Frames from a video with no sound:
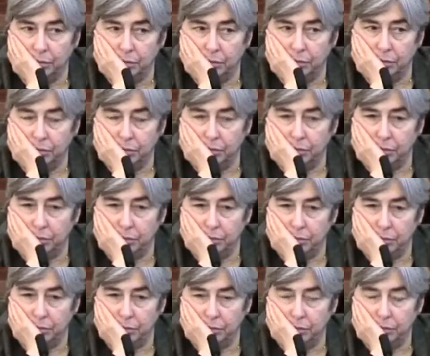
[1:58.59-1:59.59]

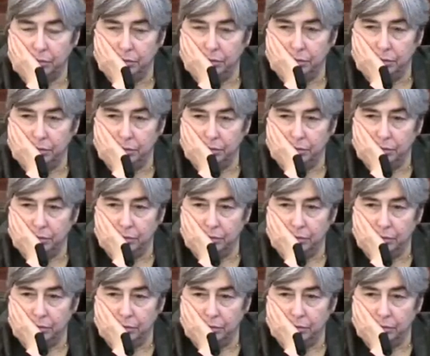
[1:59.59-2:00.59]

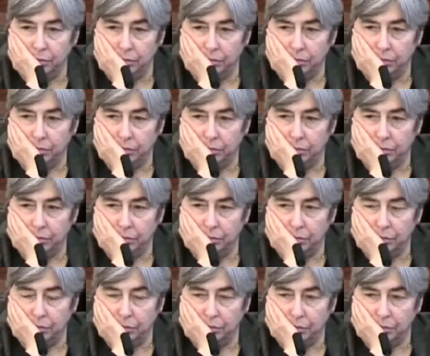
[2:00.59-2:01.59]

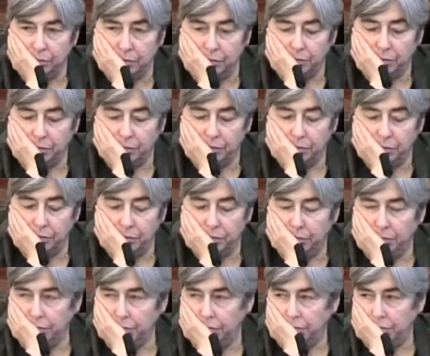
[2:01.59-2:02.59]

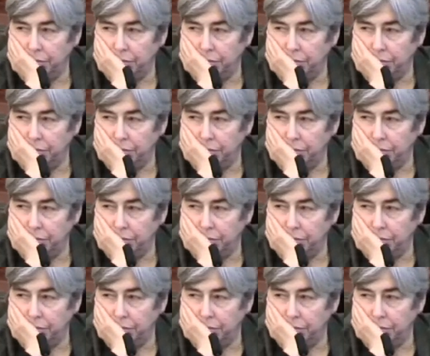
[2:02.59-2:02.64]
(silent)